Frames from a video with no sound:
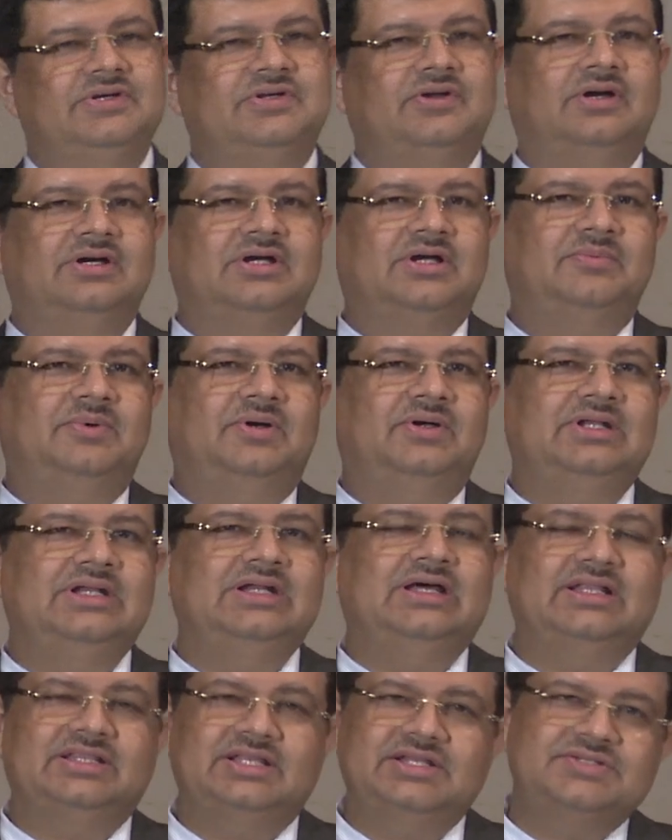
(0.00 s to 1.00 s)
talk about
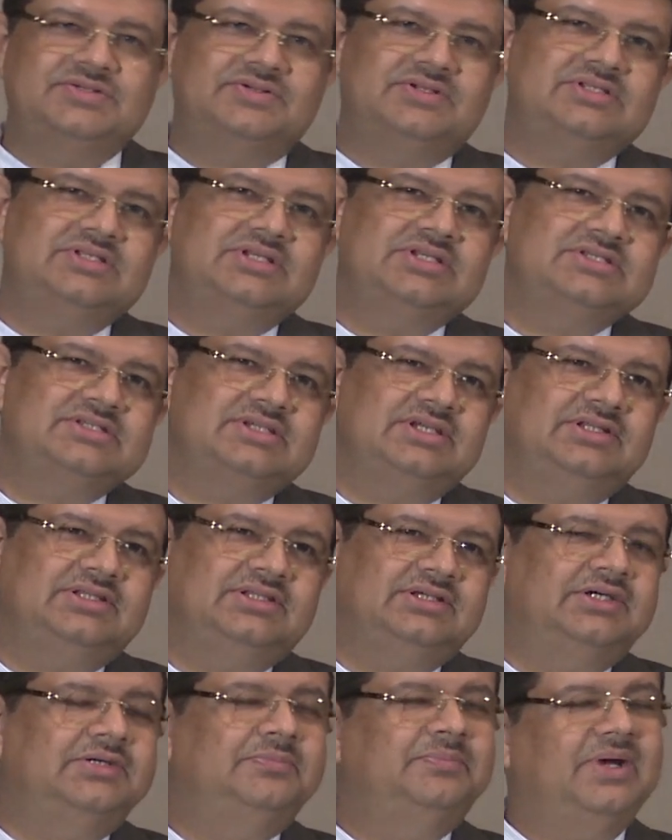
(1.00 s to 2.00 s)
in other jurisdiction,
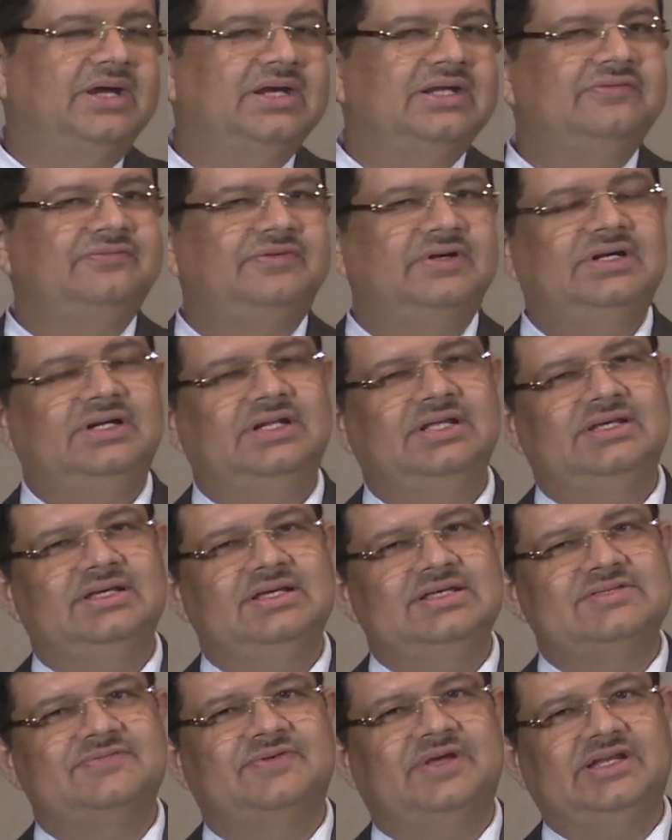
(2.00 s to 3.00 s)
third party funding
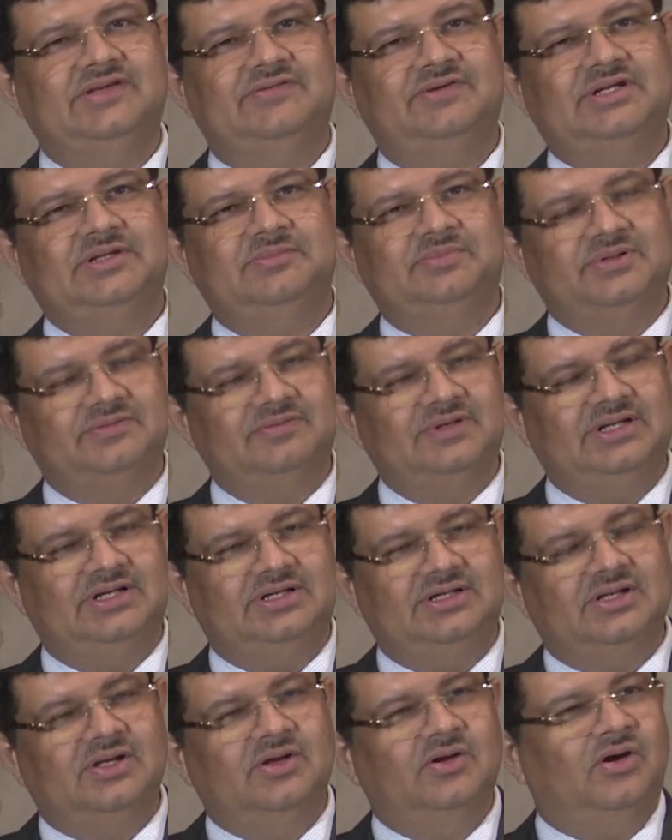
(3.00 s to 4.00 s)
is very, very
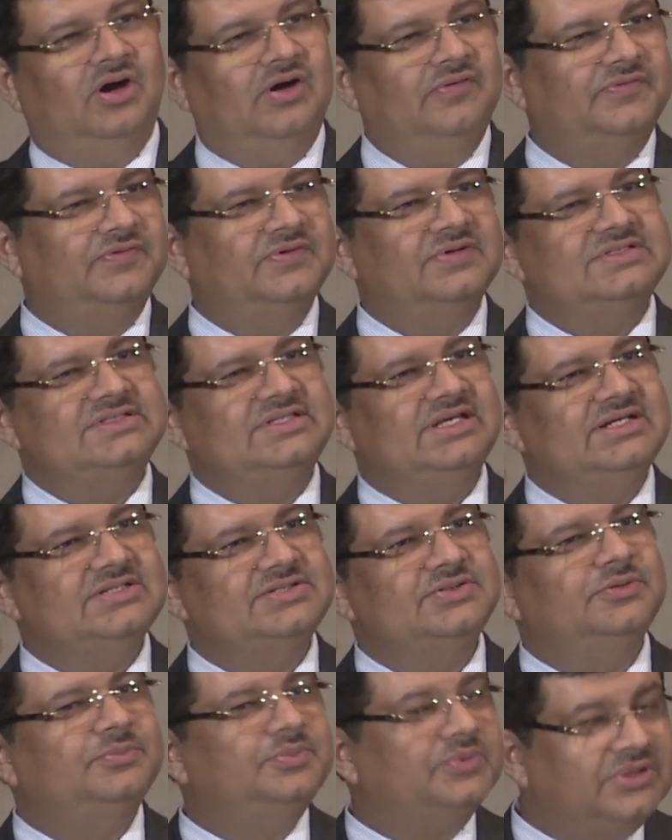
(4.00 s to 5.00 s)
prevalent. Of course, there
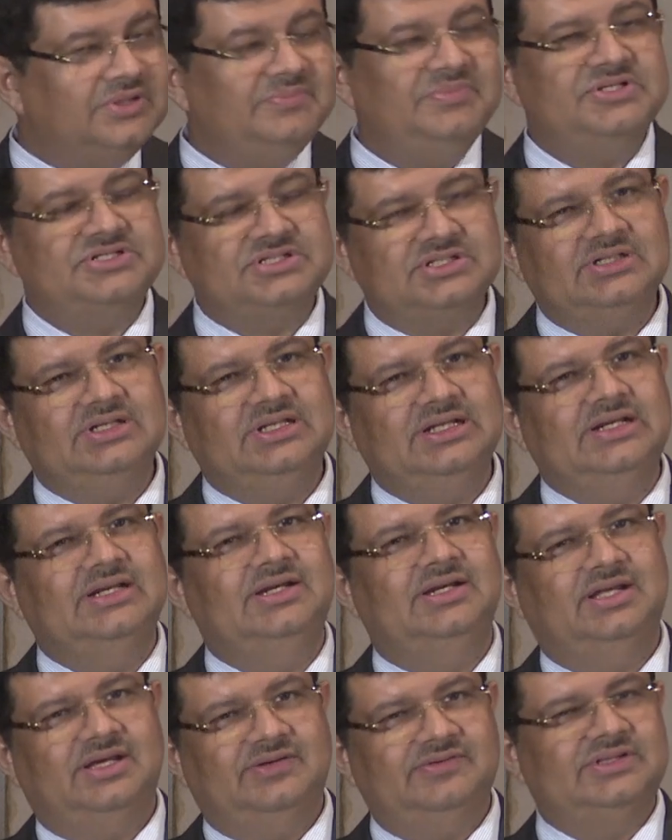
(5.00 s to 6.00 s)
is no prohibition in
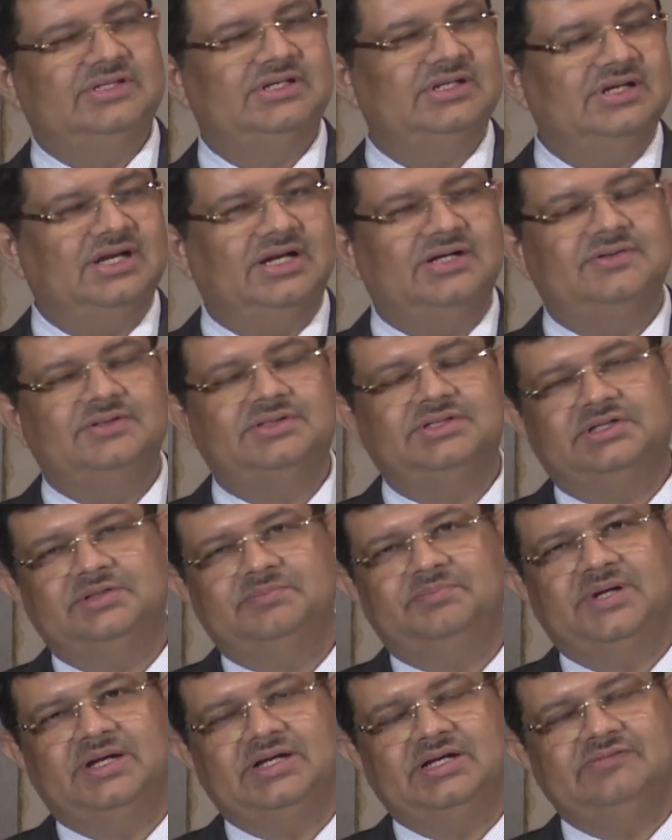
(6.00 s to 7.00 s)
India with regard to
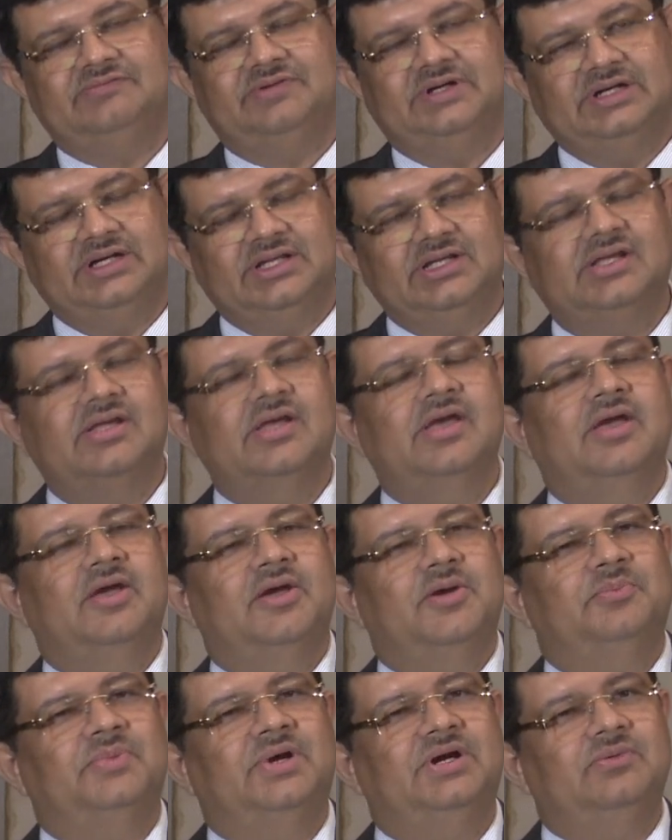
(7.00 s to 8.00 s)
third party funding,
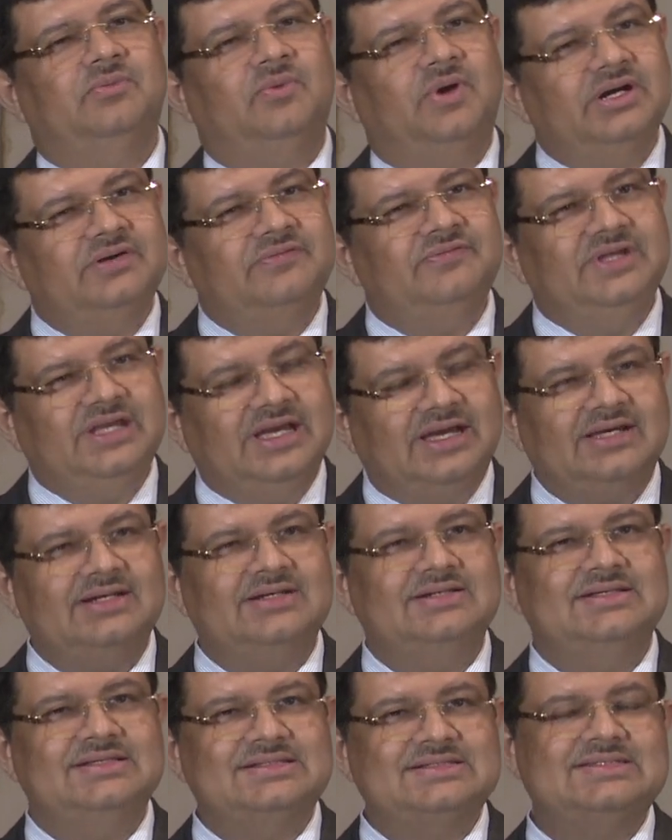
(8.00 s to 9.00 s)
but what we
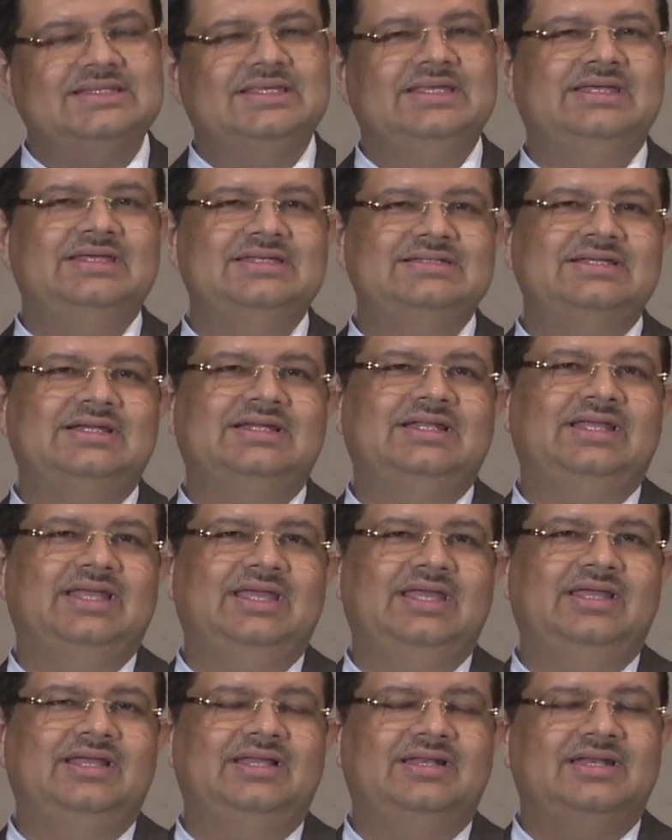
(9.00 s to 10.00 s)
are seeing is that
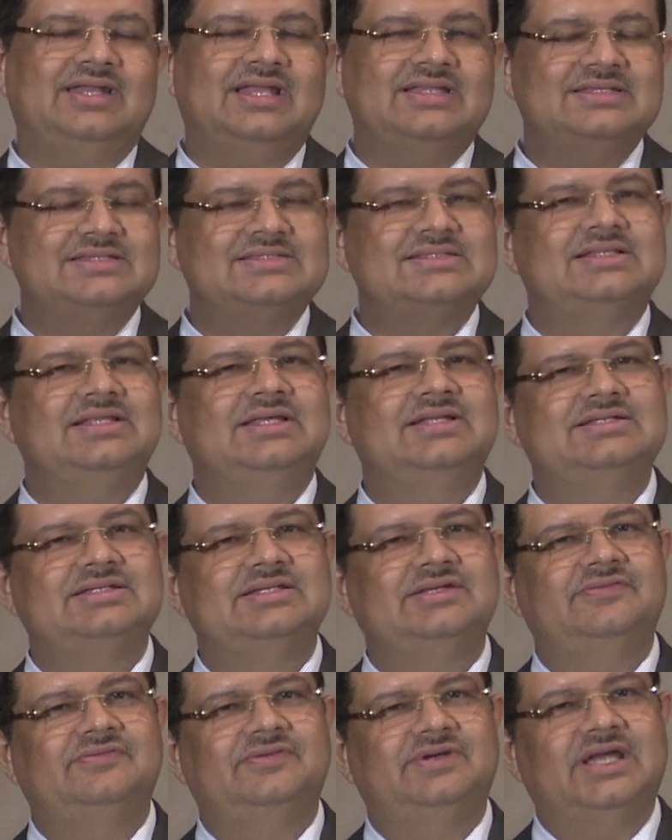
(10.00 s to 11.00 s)
a
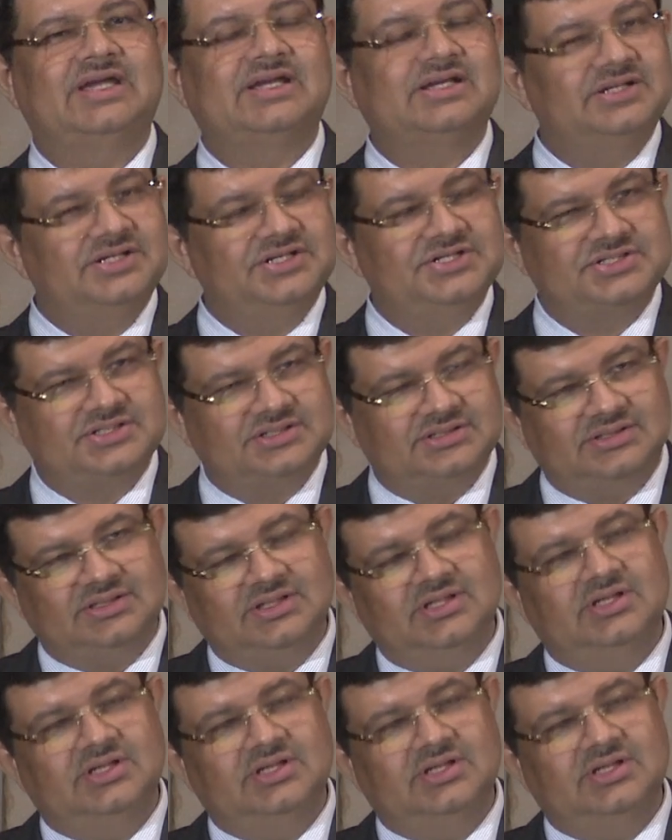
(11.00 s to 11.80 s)
legislative recognition